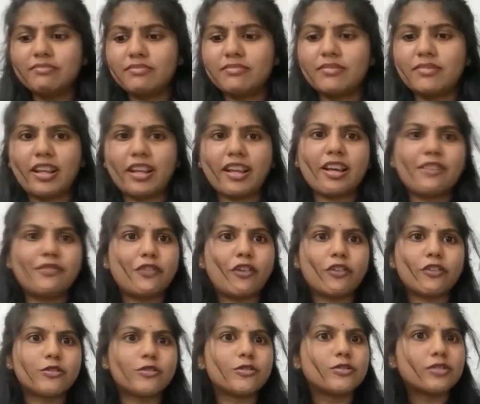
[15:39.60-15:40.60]
like
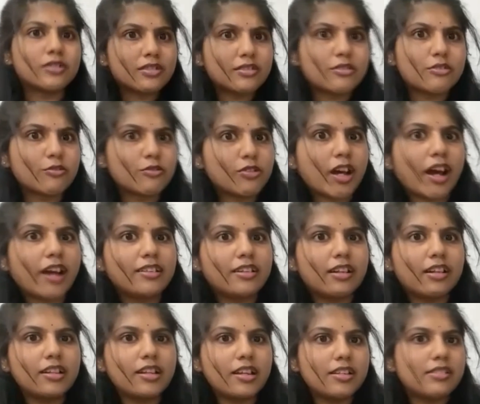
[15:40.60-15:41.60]
afford to tie their
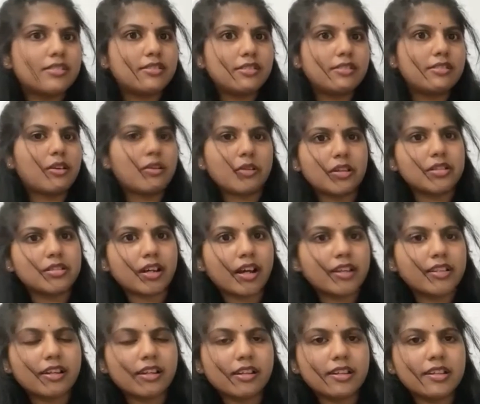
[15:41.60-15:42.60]
lace, sit down and tie
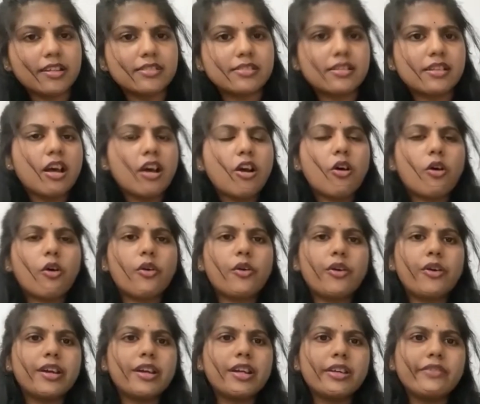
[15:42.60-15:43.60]
their lace. Or
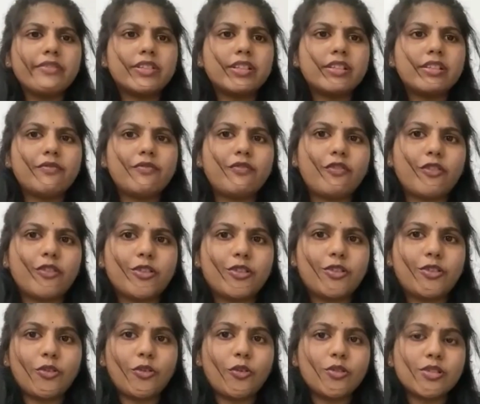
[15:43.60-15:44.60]
even for
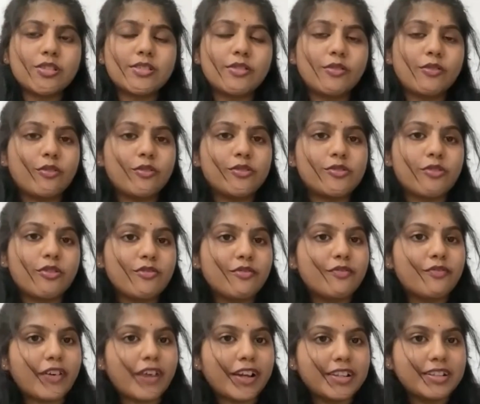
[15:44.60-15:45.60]
those who don't
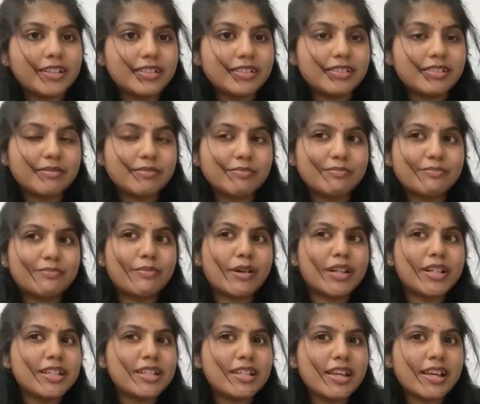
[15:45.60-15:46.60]
find
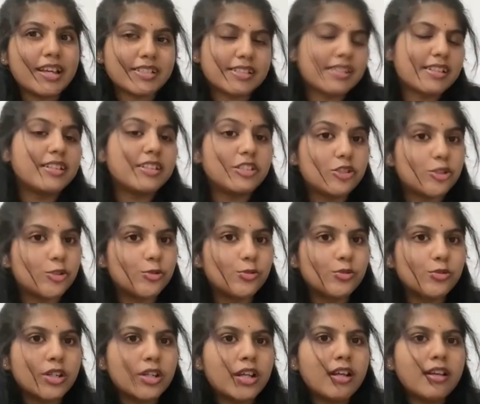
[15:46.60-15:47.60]
money as an issue,
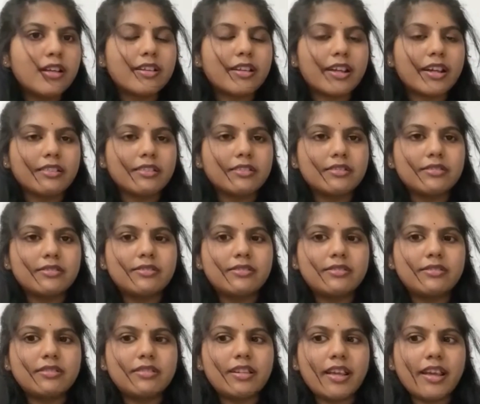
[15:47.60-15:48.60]
like
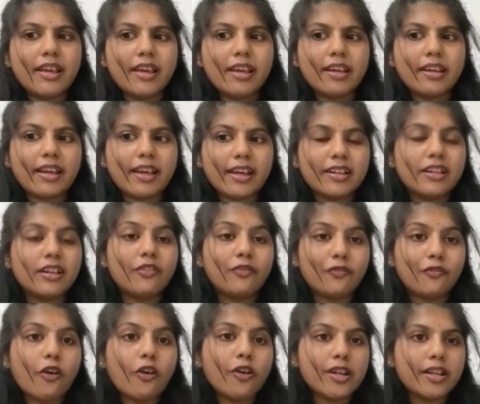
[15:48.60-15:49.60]
they can
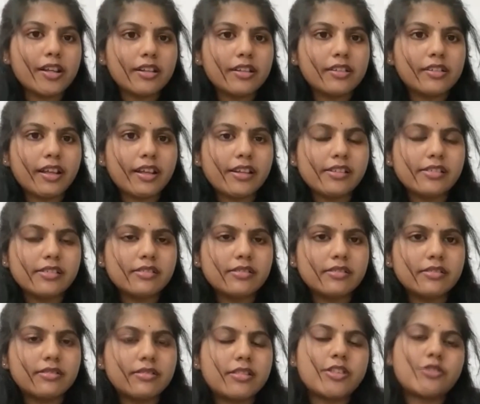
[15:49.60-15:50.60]
afford it, then
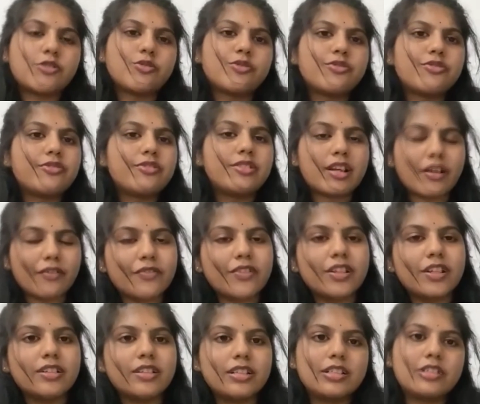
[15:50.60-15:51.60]
they should
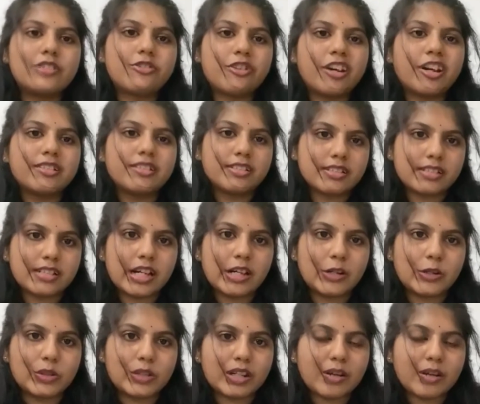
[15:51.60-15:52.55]
definitely try this out.